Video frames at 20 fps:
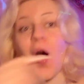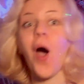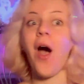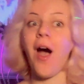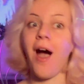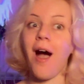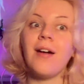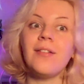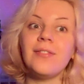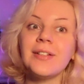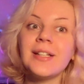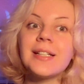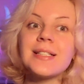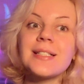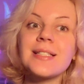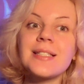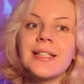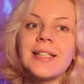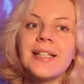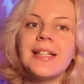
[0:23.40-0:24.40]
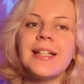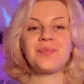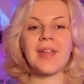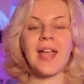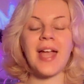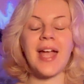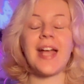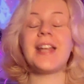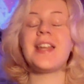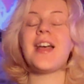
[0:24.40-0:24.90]
obviously,
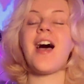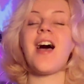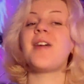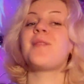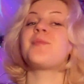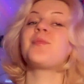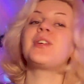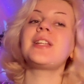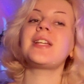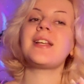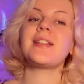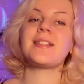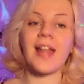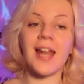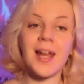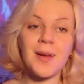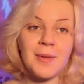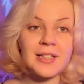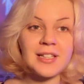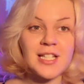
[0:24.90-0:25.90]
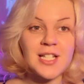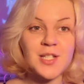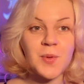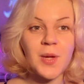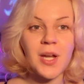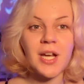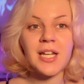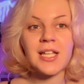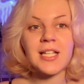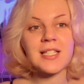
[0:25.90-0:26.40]
and I'm really excited about this
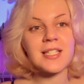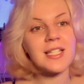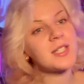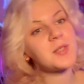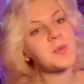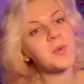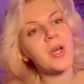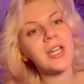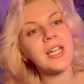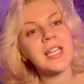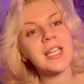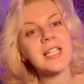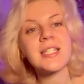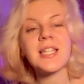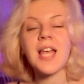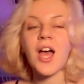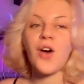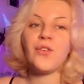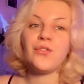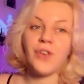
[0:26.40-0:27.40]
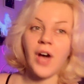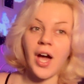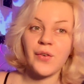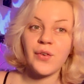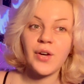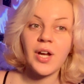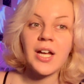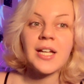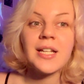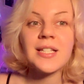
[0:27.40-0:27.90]
one because this one is
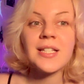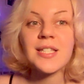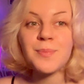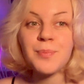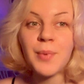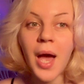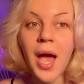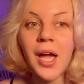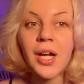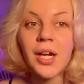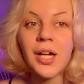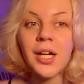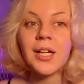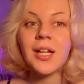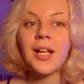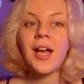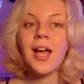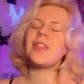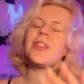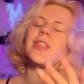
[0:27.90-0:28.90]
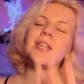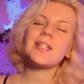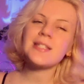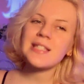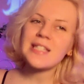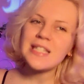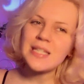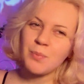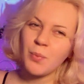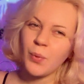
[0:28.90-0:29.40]
Elvira inspired. This
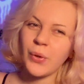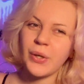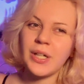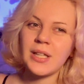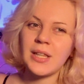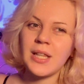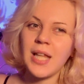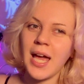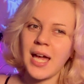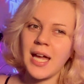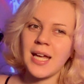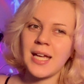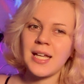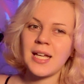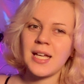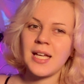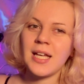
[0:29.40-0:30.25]
is more like